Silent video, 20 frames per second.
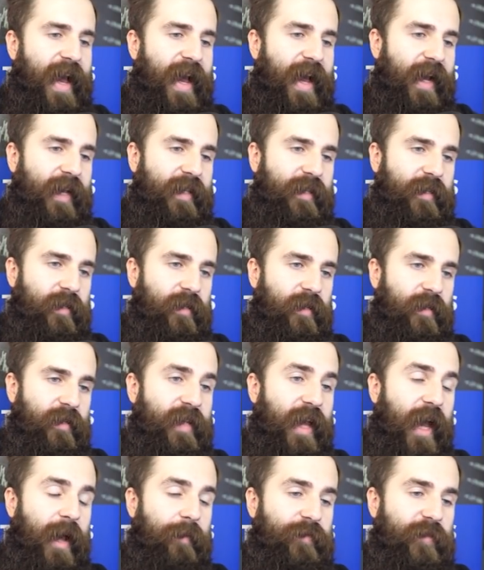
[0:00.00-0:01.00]
And
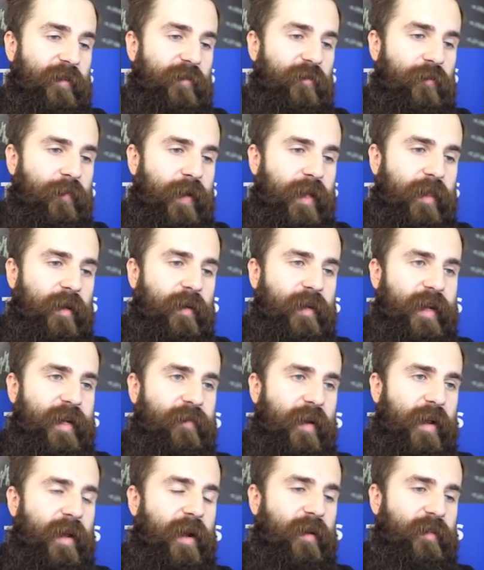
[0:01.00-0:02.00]
the absolute winner
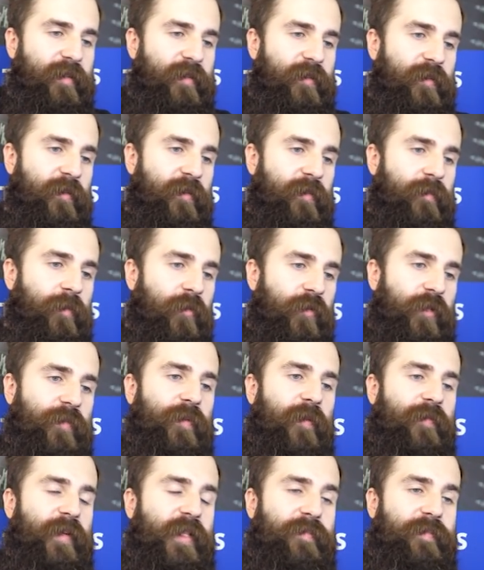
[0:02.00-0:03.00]
in regards to
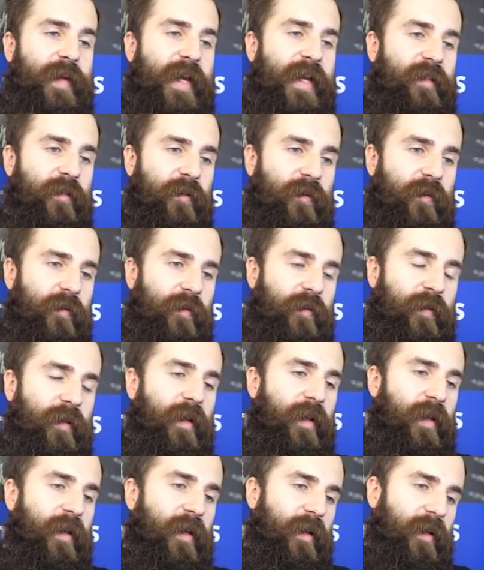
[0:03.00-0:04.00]
most profits made
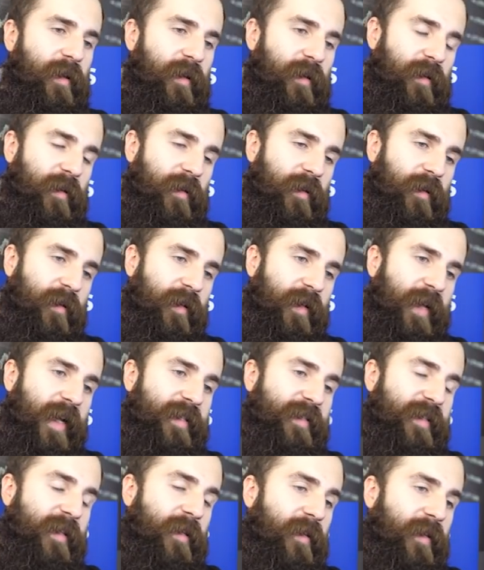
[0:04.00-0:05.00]
on
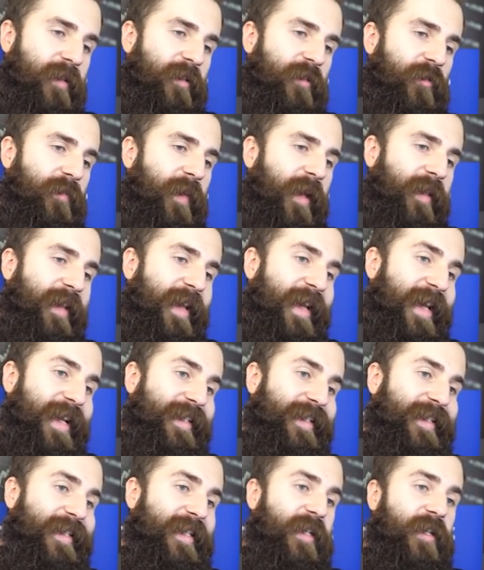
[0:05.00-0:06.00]
a single instrument
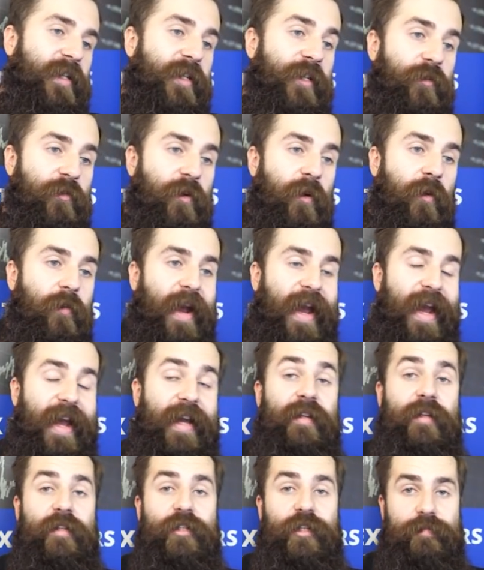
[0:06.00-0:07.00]
is Euro
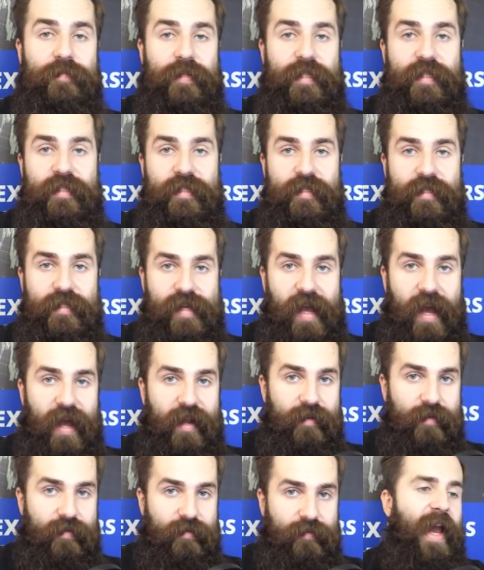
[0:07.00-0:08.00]
and Japanese
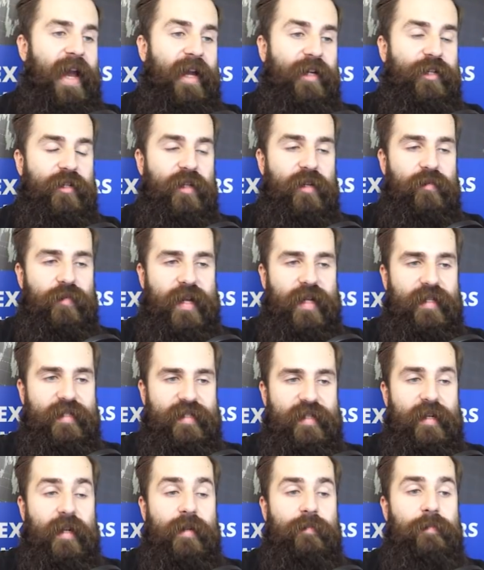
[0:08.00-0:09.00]
yen. Actually, we
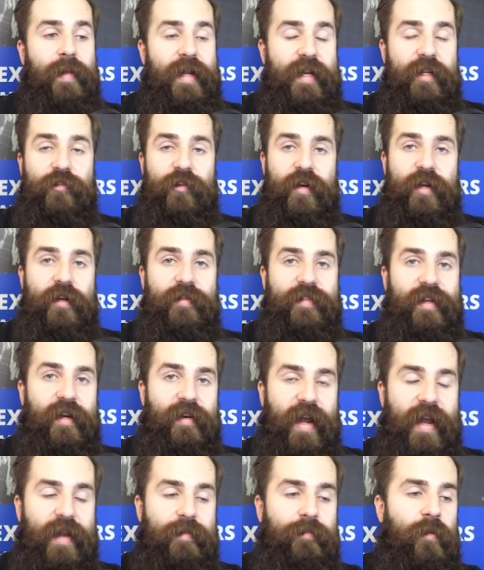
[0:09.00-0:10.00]
can see that many traders
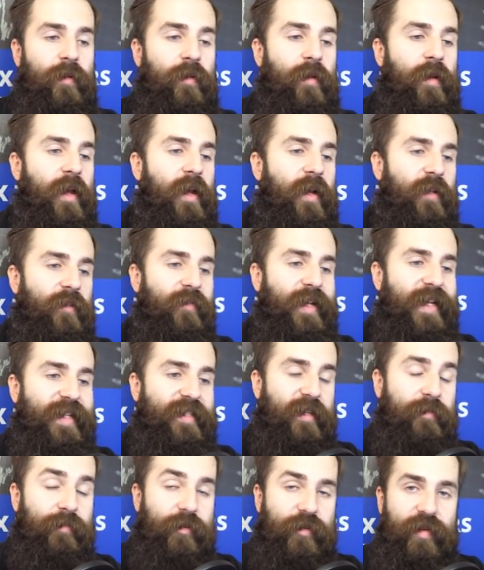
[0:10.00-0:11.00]
are able to
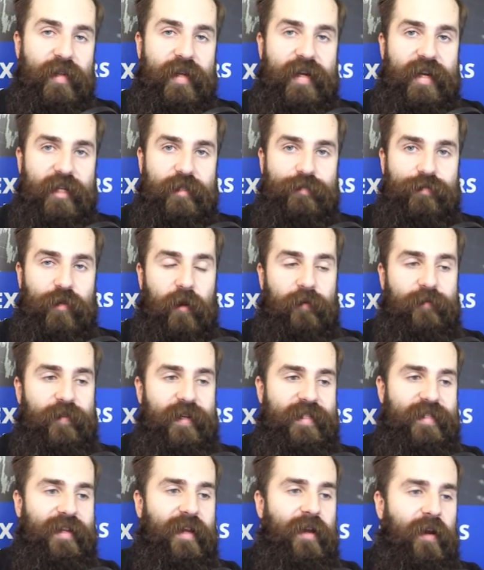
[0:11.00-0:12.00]
get some really nice
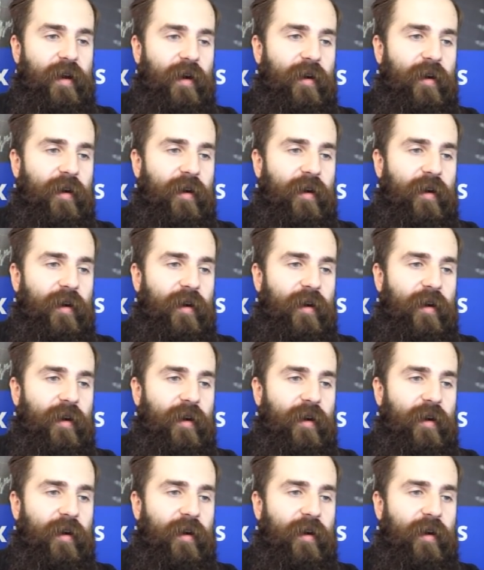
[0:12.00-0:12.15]
profits